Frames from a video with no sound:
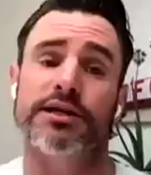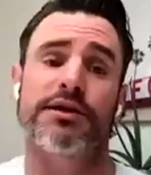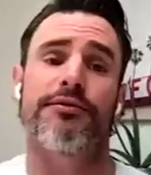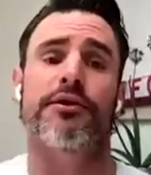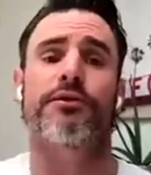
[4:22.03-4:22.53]

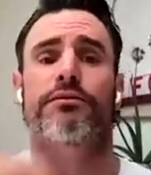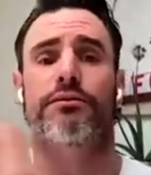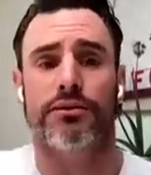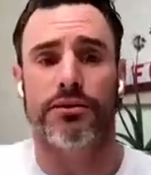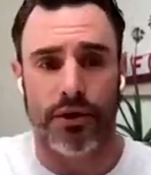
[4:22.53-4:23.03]
Because if you're
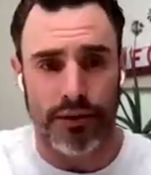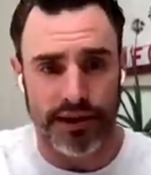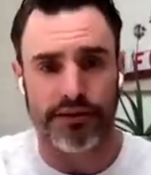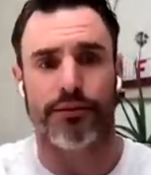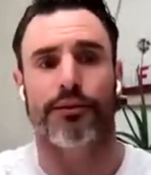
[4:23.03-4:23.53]

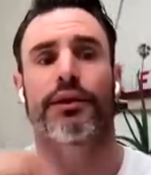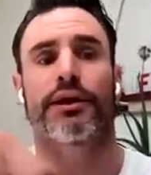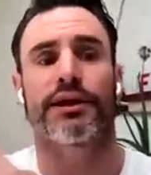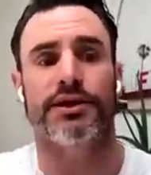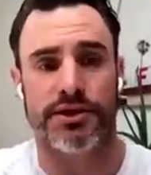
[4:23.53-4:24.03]
going
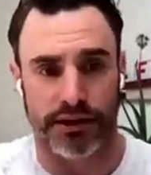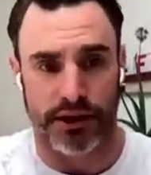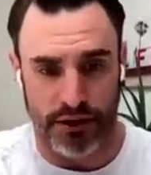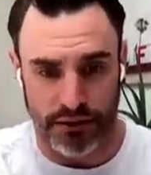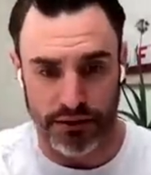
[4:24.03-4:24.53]
really
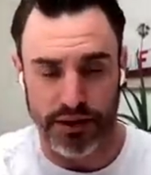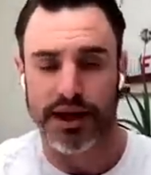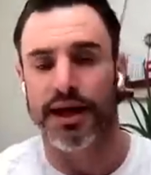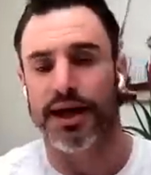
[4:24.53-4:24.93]
slow,